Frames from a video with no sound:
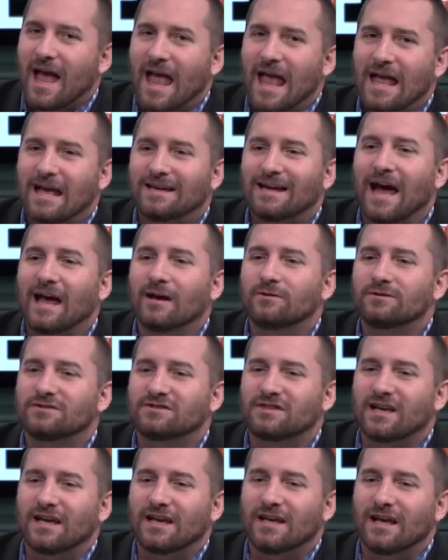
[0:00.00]
And I would
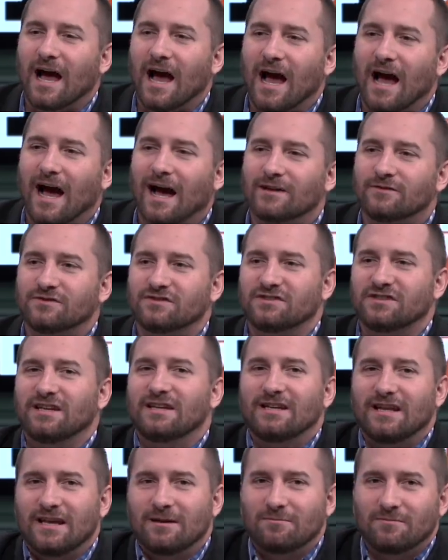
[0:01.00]
say I've
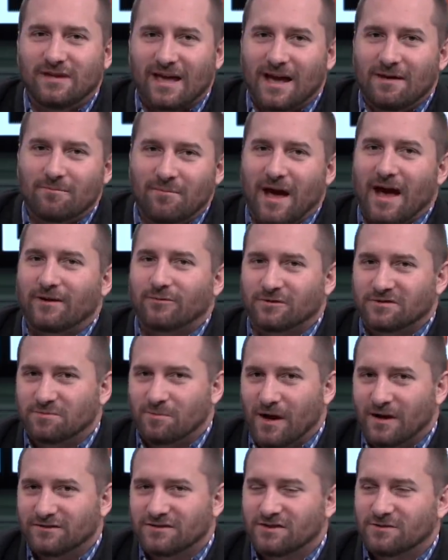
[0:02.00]
seen him get bad
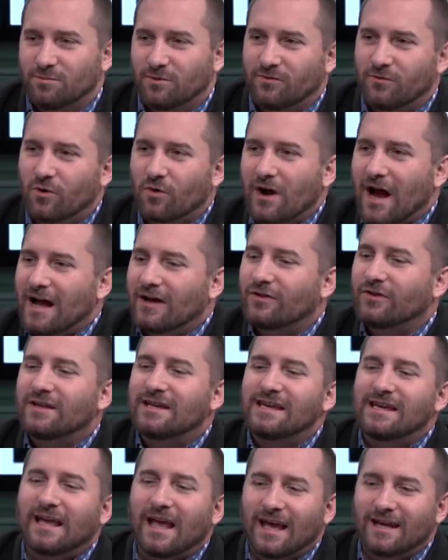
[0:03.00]
responses before. I
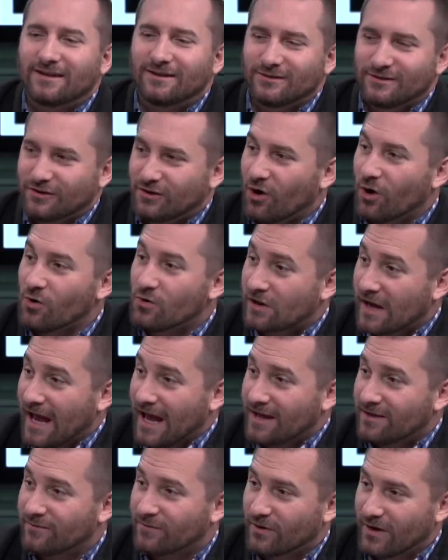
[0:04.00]
think he handled it
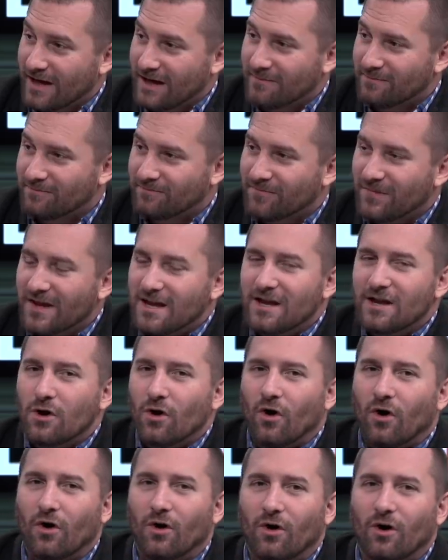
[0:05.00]
okay for him. Yeah,
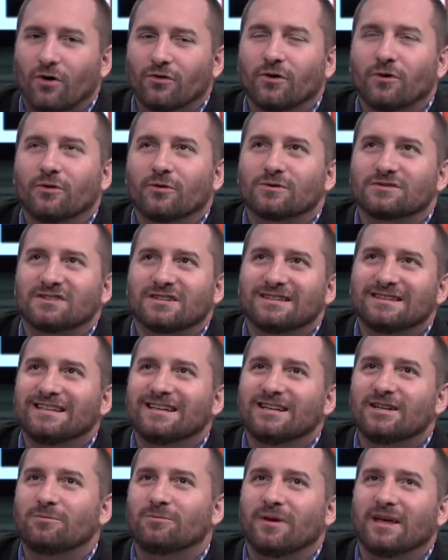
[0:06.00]
he did. Although there was a
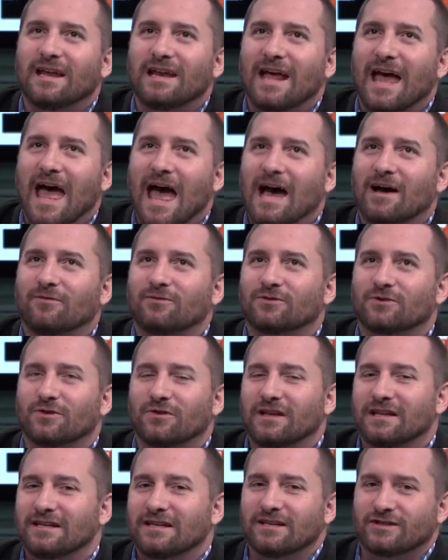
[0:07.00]
little bit after
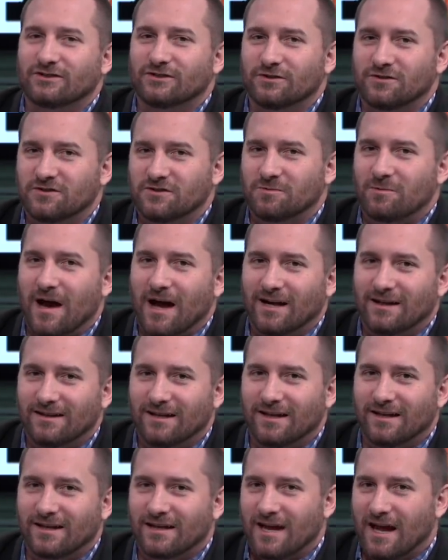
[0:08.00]
the initial
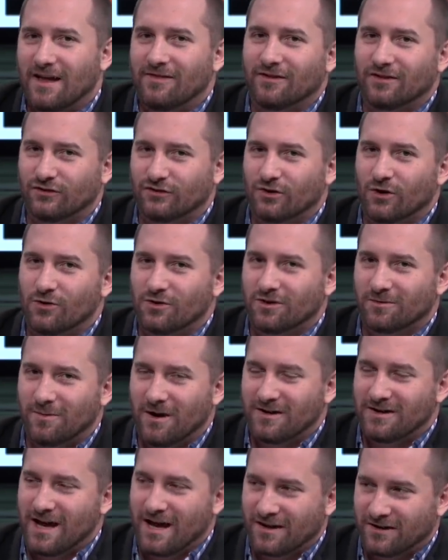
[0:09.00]
smiling and the joke
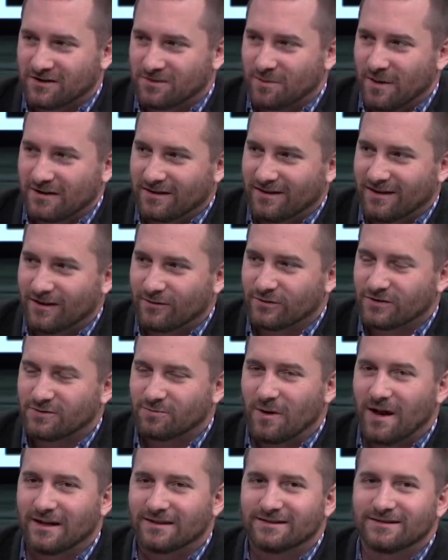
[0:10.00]
about not expecting that
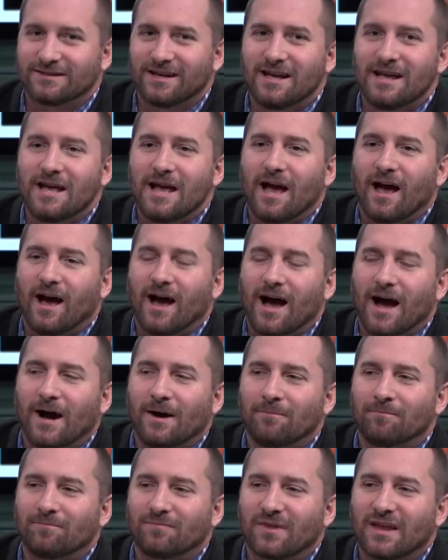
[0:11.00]
response.
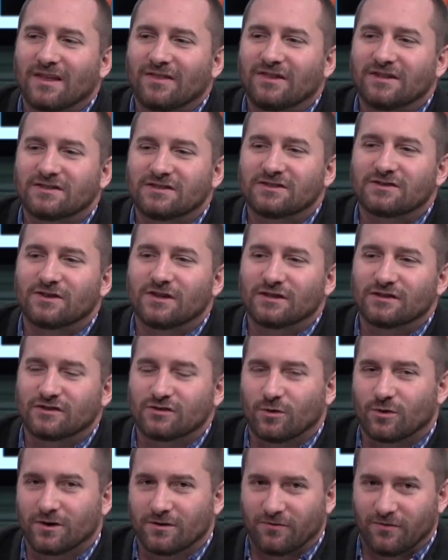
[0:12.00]
This is the
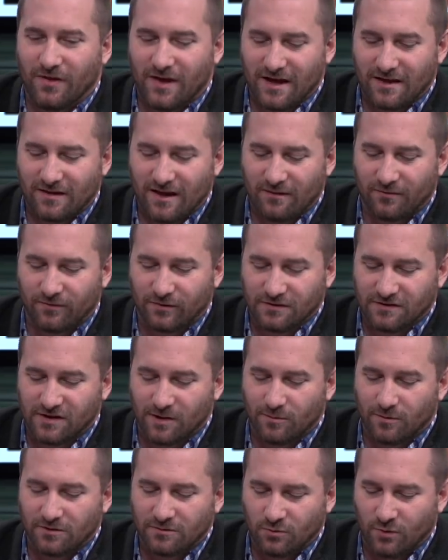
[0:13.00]
sort of thing that for
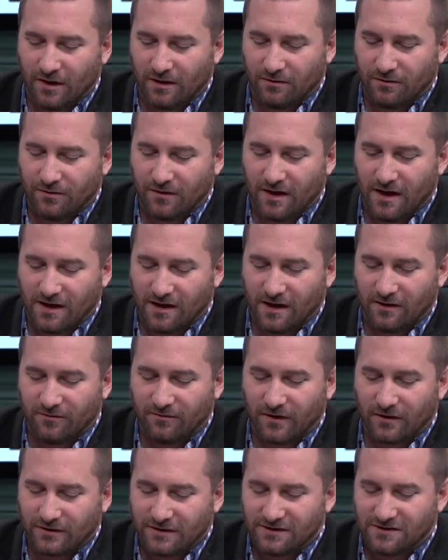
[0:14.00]
someone with a
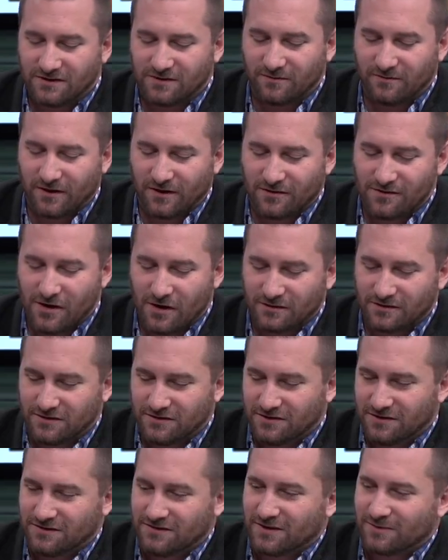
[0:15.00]
fairly severe
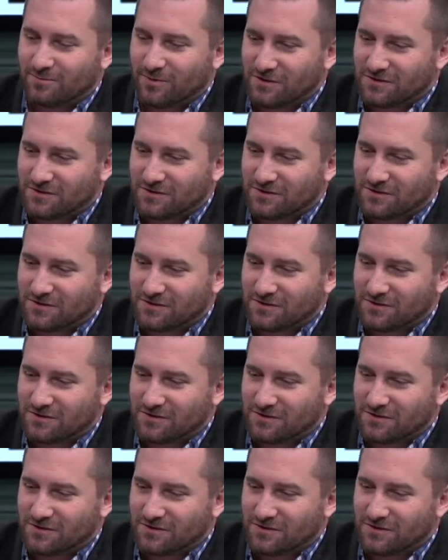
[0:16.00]
narcissistic